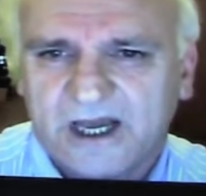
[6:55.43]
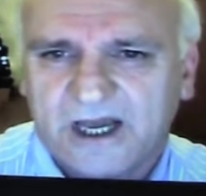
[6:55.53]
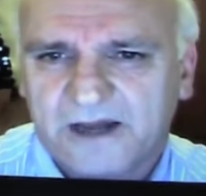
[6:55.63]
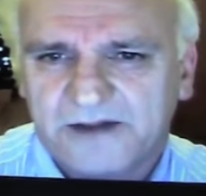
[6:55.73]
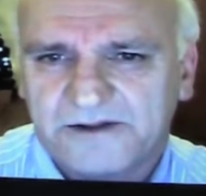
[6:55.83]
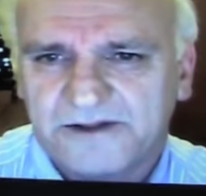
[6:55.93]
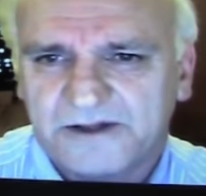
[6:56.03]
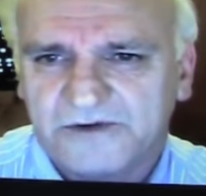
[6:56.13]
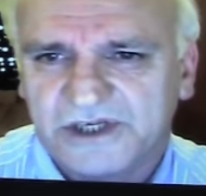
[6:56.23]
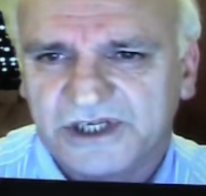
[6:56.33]

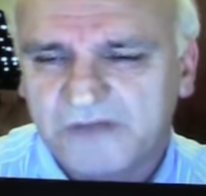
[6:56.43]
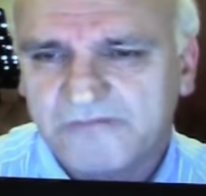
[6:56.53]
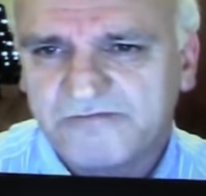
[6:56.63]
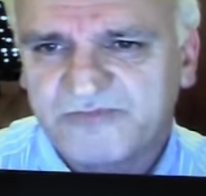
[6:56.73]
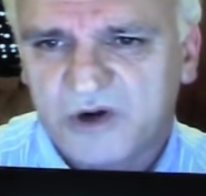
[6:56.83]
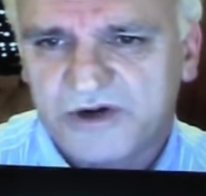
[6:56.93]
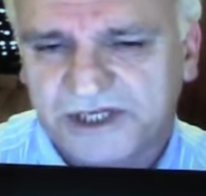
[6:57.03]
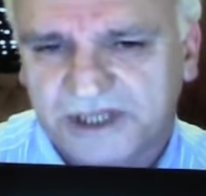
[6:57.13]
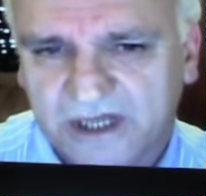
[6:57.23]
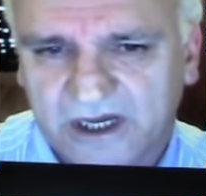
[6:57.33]
There were some
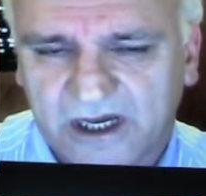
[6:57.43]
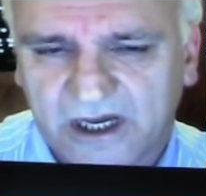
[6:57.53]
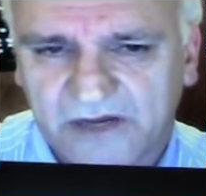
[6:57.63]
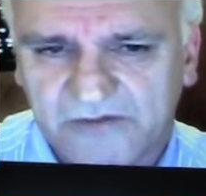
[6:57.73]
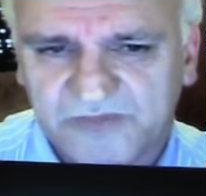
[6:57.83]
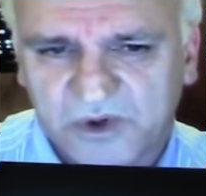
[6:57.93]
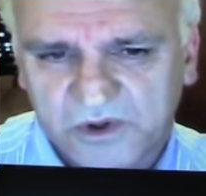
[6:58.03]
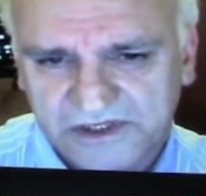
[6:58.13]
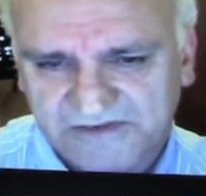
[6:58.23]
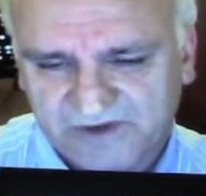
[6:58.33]
burnt
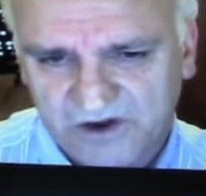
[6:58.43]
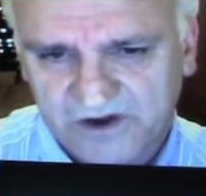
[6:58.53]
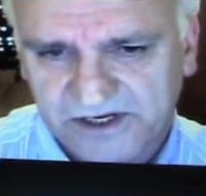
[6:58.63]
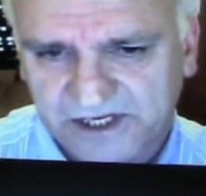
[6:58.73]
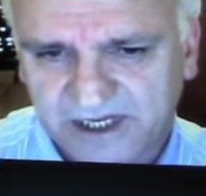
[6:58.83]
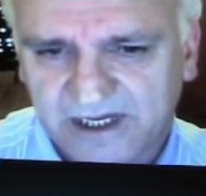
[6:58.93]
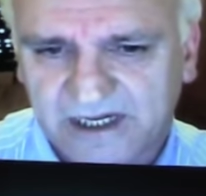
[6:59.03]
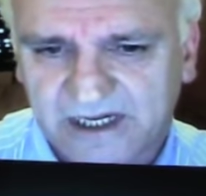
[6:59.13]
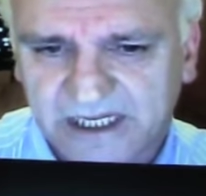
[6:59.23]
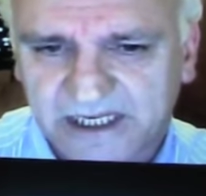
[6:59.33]
bones found
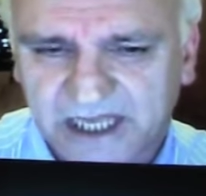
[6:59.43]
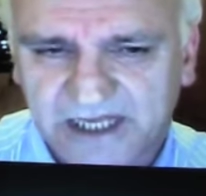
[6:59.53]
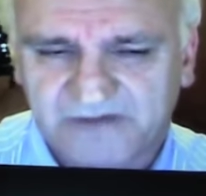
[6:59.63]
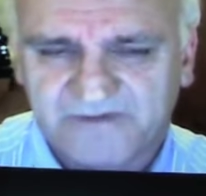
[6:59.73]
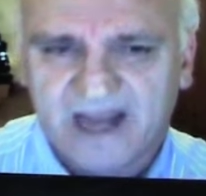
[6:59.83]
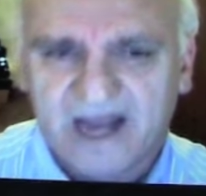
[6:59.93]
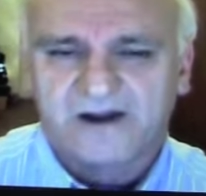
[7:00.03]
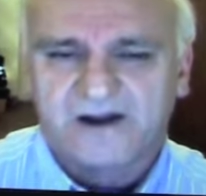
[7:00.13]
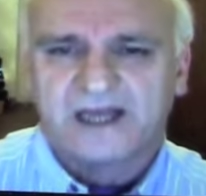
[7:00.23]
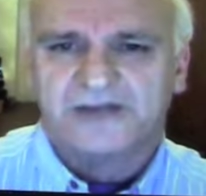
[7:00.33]
in the
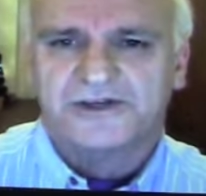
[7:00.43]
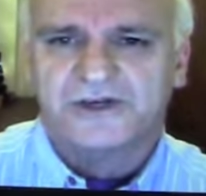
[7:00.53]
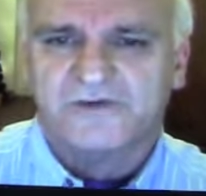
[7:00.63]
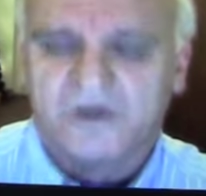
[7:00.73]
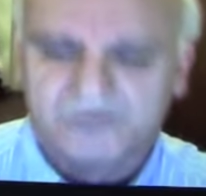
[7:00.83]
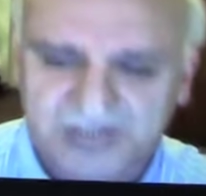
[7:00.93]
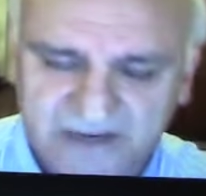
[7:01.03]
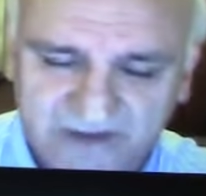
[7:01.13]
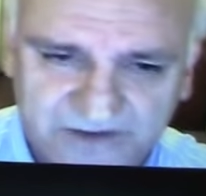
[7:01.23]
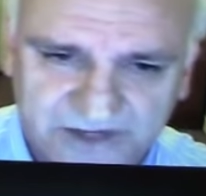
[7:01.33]
fire, and Julie Roberts
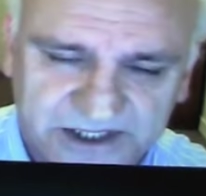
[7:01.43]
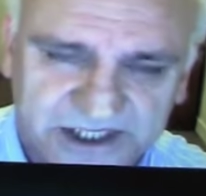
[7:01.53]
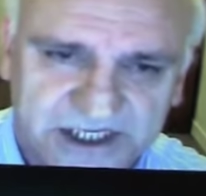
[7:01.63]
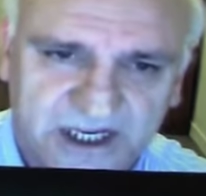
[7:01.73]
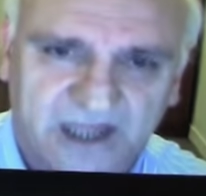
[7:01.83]
gave evidence